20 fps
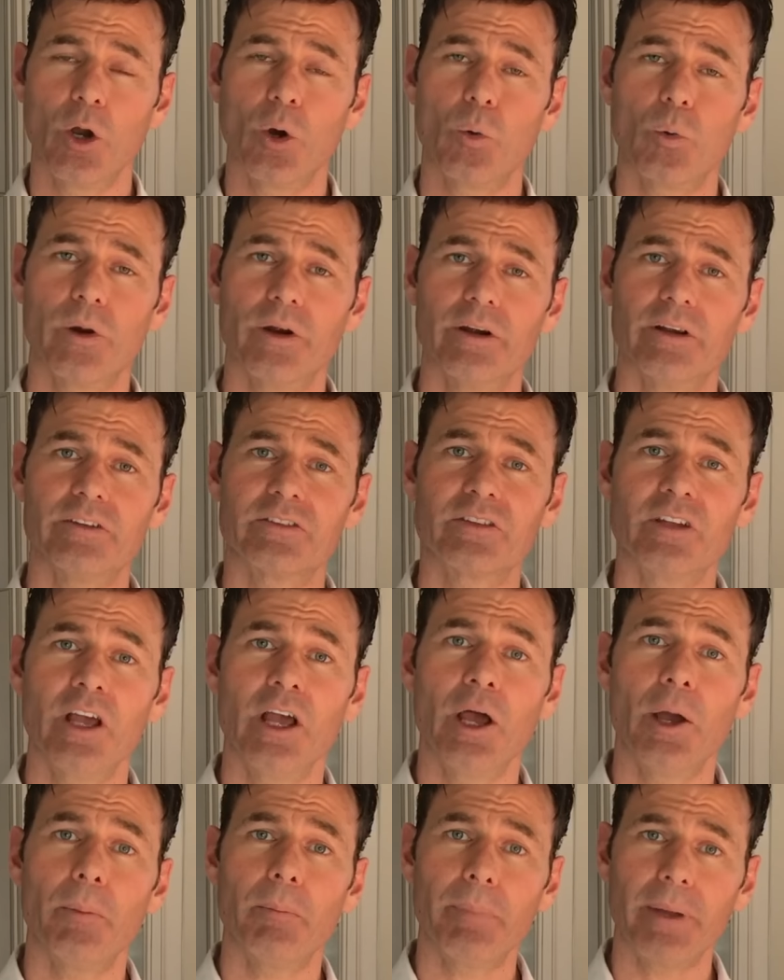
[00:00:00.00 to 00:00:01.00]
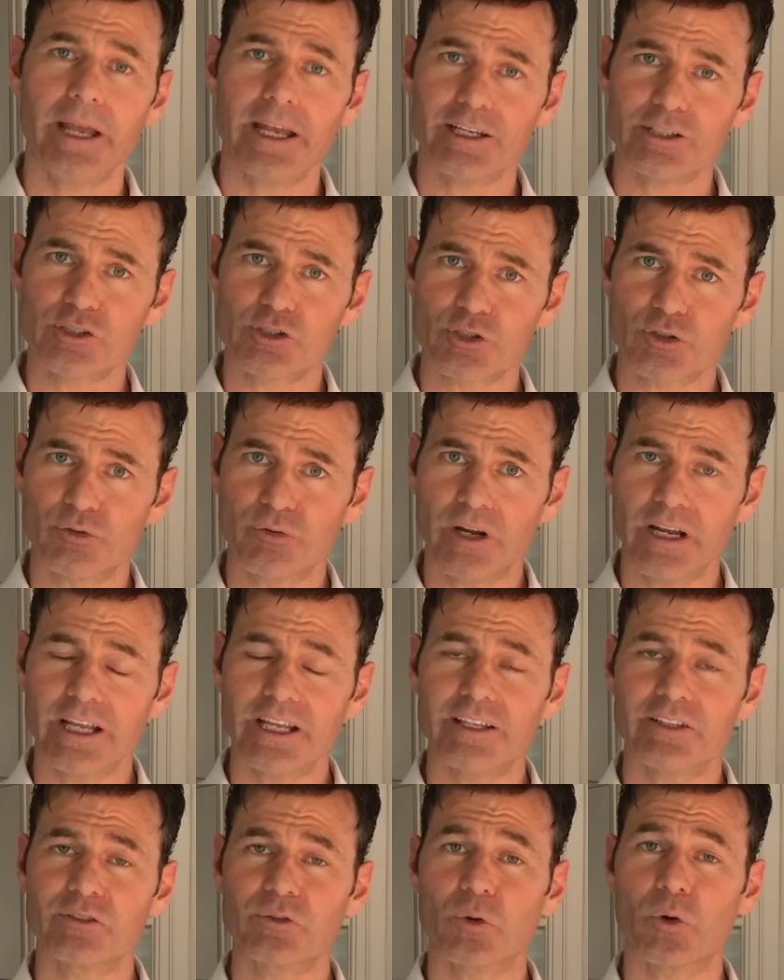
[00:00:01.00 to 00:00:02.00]
whereas
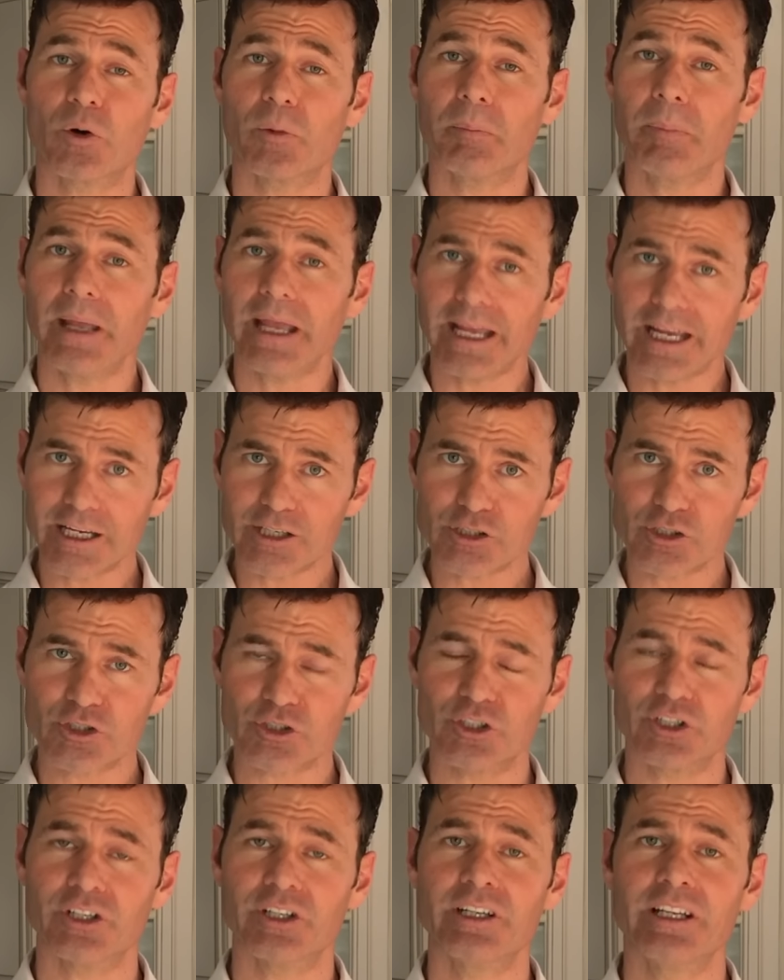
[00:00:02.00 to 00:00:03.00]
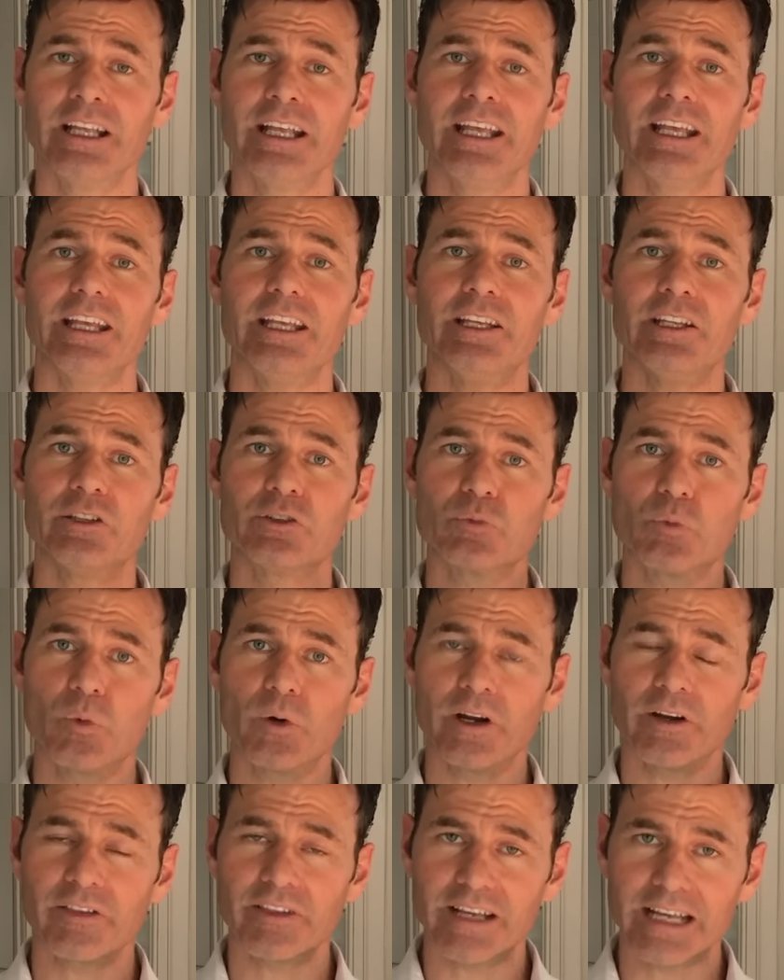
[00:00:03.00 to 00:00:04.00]
pasture-raised or pastured is
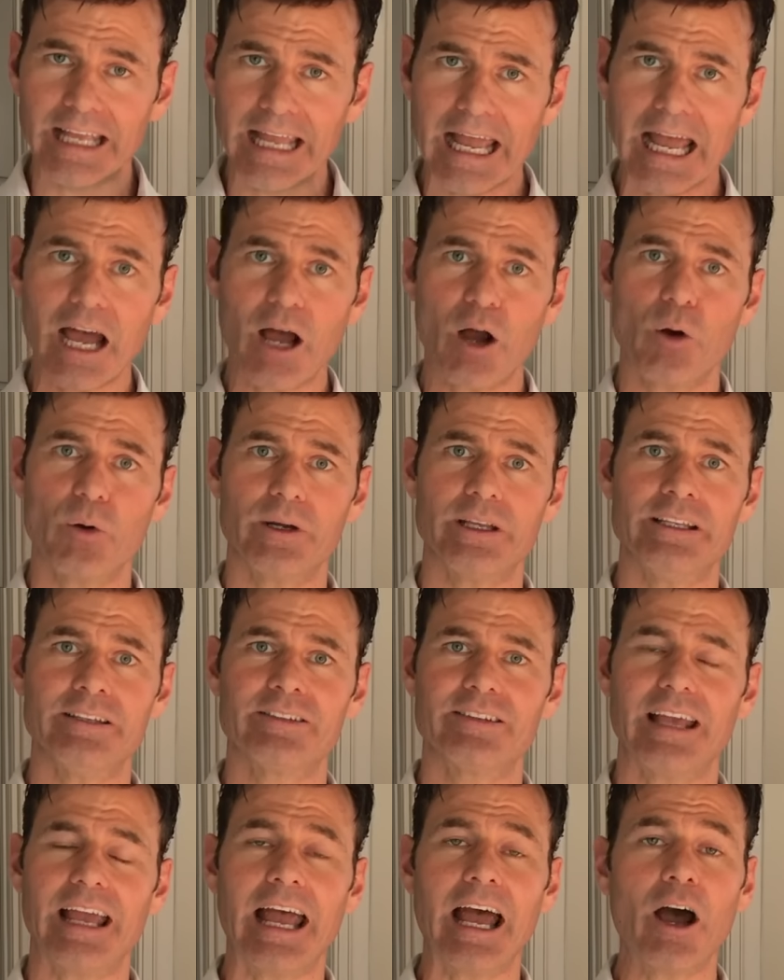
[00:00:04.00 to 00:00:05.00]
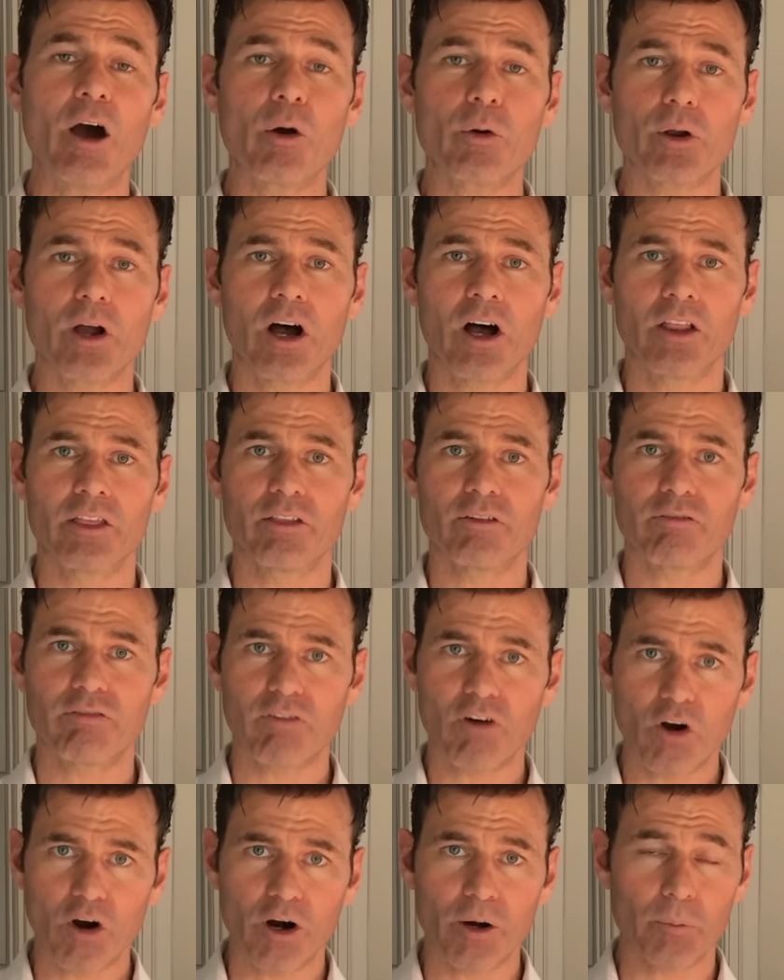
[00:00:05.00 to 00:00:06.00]
where the cow is out on the
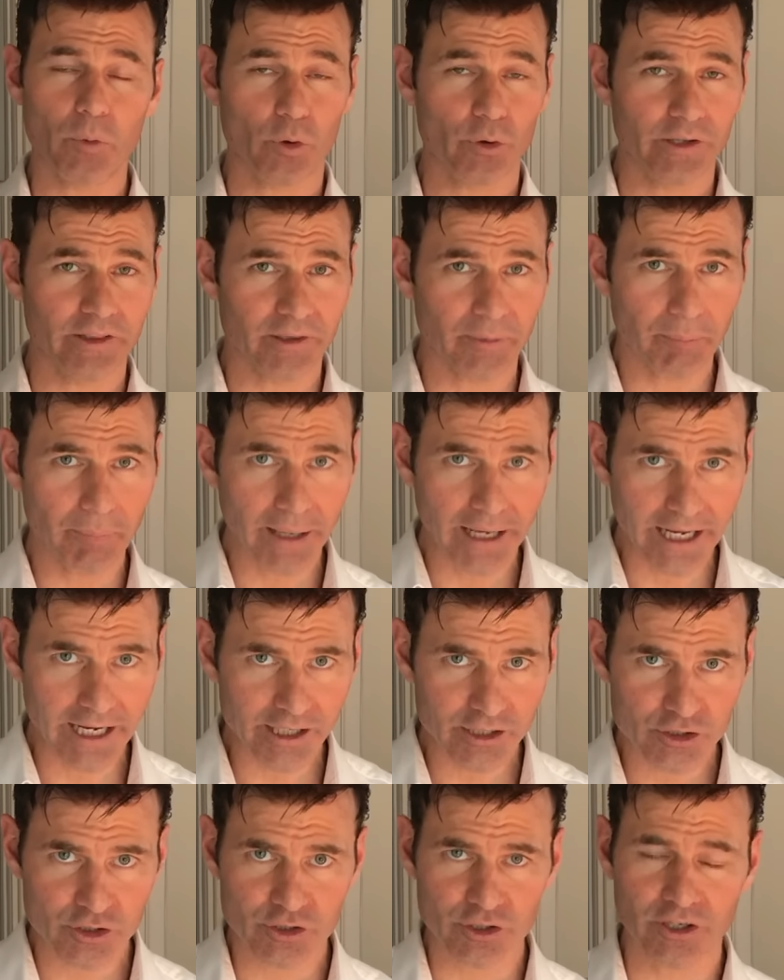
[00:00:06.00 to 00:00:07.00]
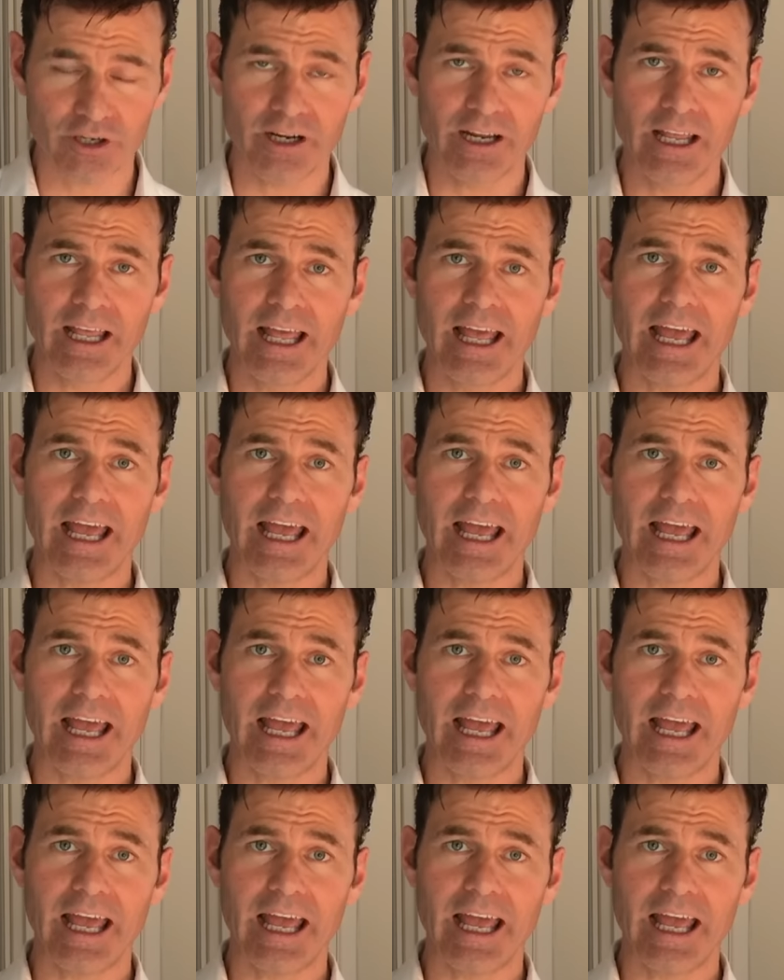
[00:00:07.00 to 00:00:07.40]
farm or in the pasture